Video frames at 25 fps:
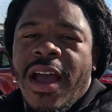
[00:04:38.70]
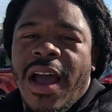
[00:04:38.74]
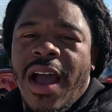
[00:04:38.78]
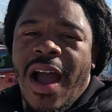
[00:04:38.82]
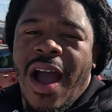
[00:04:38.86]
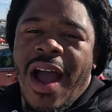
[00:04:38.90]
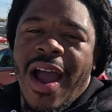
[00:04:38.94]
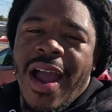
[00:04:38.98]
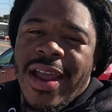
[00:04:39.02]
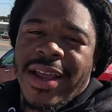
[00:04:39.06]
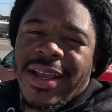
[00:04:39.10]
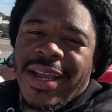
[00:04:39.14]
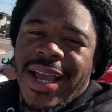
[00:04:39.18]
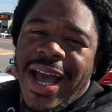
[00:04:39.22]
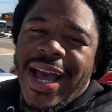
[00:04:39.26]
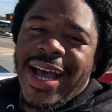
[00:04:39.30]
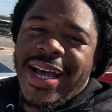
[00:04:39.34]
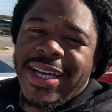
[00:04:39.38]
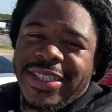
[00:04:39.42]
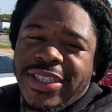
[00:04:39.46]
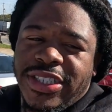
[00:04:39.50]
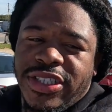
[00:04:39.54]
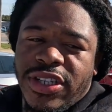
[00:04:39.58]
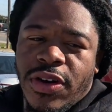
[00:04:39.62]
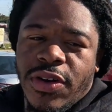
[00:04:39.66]
All right,
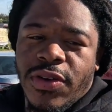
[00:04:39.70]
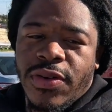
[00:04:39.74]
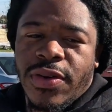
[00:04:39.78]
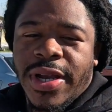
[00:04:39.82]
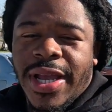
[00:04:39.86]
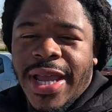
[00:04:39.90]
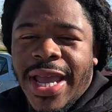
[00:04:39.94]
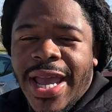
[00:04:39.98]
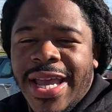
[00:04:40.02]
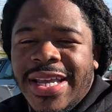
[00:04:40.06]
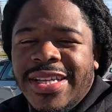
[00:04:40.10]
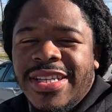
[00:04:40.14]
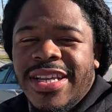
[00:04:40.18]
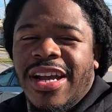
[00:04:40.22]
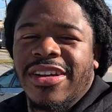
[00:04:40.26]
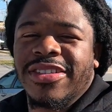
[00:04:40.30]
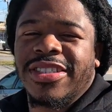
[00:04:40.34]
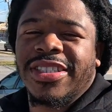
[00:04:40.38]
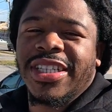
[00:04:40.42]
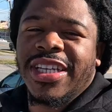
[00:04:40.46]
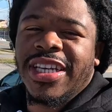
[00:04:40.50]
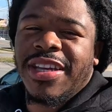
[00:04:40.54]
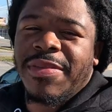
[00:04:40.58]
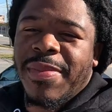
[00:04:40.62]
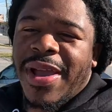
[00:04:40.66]
guys, so as y'all
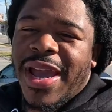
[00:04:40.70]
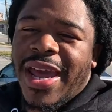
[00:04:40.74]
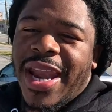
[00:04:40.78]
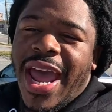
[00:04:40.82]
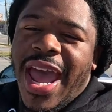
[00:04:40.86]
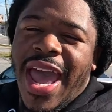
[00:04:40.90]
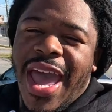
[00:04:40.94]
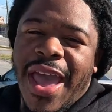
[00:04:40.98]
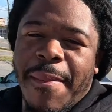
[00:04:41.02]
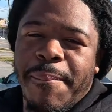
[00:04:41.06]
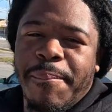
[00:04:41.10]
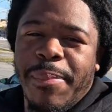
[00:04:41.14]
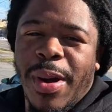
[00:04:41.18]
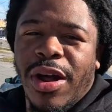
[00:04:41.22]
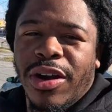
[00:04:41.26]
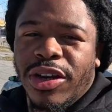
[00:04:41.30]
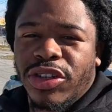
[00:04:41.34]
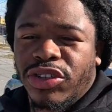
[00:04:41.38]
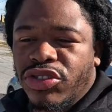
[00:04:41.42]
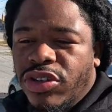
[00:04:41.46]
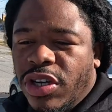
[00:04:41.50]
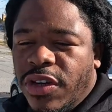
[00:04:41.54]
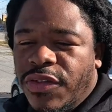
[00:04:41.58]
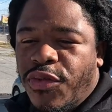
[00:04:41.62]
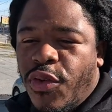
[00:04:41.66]
seen, man, I had bought a
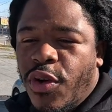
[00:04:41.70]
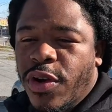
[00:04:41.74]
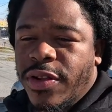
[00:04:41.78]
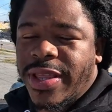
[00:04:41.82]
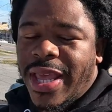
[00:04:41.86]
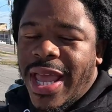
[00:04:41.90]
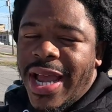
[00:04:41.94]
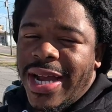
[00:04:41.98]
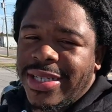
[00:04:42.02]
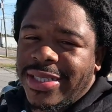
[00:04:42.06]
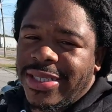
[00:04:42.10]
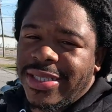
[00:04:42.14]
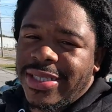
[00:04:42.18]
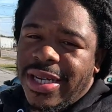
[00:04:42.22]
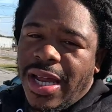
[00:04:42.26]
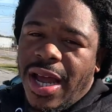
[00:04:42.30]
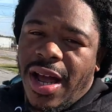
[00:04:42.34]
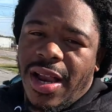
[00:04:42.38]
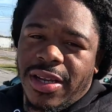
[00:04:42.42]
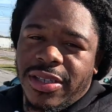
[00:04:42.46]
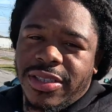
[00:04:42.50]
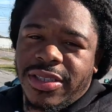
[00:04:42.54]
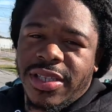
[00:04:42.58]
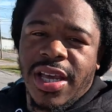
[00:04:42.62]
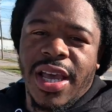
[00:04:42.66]
truck for
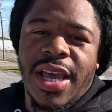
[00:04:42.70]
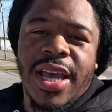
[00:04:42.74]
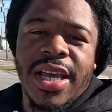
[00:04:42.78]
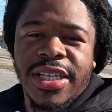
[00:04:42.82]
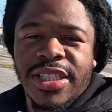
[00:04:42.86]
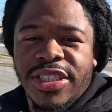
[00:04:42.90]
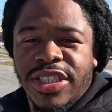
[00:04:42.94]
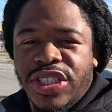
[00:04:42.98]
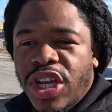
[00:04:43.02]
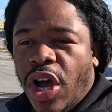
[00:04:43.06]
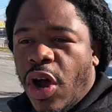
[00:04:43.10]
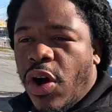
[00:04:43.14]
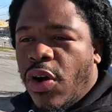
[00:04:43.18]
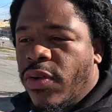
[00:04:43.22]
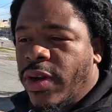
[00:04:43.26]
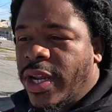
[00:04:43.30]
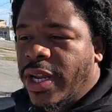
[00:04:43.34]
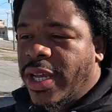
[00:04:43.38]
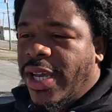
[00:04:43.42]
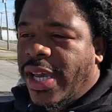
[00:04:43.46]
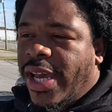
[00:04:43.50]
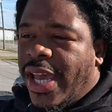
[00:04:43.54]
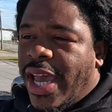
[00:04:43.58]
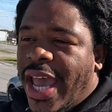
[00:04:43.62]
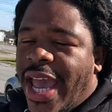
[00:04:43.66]
$1,000, sold
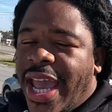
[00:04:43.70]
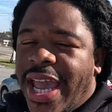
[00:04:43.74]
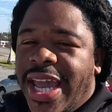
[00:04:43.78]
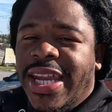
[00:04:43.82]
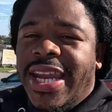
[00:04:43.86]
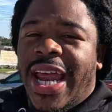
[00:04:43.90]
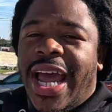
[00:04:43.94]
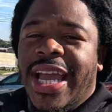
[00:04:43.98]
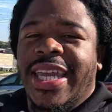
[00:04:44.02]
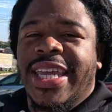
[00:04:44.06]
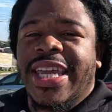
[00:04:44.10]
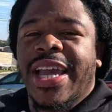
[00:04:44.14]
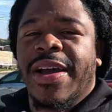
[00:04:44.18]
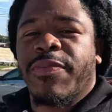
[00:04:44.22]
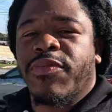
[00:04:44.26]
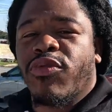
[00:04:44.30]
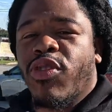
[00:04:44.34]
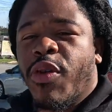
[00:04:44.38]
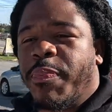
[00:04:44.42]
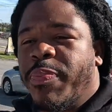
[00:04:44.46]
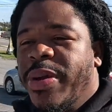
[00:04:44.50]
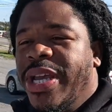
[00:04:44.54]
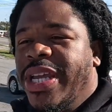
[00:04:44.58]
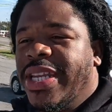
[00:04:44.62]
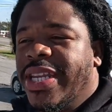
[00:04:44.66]
it, and I kept
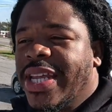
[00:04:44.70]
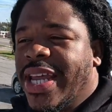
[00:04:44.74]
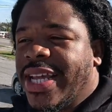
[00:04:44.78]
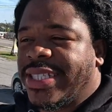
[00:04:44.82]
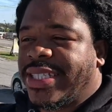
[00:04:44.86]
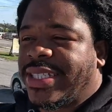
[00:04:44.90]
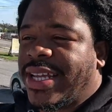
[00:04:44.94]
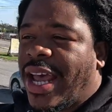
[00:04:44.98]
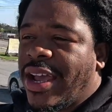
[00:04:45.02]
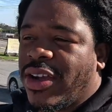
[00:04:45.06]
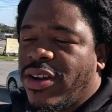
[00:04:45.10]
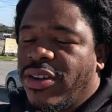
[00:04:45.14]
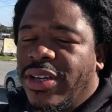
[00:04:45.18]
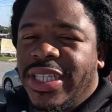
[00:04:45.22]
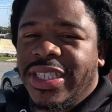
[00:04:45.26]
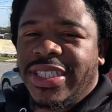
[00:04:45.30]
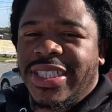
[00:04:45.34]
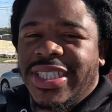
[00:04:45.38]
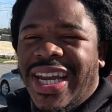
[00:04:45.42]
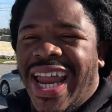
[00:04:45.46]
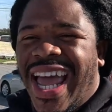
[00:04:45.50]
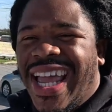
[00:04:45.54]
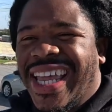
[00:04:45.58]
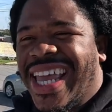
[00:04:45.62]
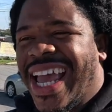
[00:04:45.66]
repeating that cycle
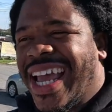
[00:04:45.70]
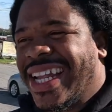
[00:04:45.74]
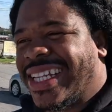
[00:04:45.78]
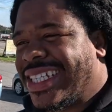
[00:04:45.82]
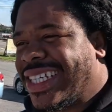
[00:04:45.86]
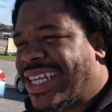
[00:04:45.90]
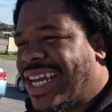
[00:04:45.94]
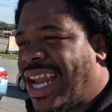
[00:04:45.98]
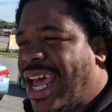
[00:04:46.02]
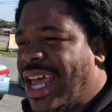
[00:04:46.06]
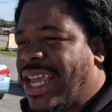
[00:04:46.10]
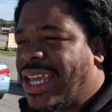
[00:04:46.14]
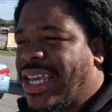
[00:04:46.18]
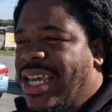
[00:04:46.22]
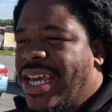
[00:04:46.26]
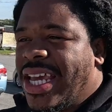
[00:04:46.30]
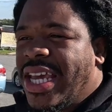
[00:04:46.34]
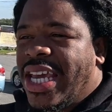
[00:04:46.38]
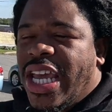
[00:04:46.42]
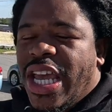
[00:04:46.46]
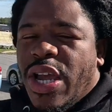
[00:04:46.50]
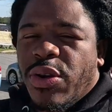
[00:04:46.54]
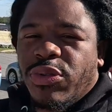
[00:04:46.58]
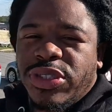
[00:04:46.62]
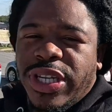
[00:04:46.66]
until I got to, like,
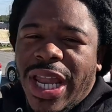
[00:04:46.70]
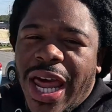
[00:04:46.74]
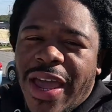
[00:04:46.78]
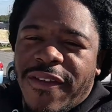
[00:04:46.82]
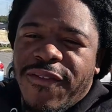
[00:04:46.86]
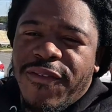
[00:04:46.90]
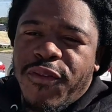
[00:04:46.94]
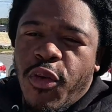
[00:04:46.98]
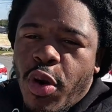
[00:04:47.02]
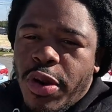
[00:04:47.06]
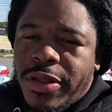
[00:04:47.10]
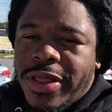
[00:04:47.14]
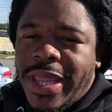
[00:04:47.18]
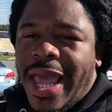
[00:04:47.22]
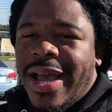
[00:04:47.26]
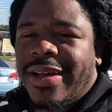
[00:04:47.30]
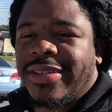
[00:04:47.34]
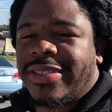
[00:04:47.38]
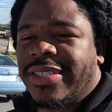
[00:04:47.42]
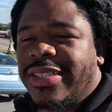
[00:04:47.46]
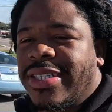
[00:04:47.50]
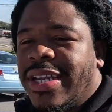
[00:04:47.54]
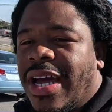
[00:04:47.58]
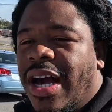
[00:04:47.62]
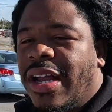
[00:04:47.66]
it was like
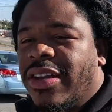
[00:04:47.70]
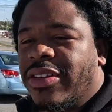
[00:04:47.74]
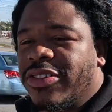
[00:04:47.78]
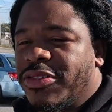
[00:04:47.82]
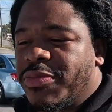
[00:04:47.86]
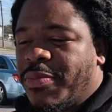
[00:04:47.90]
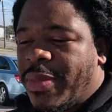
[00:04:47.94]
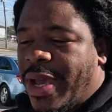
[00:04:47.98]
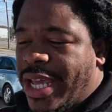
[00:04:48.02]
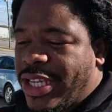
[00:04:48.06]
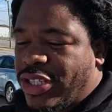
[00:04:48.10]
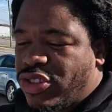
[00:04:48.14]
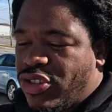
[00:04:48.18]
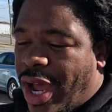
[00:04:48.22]
$4,000, man.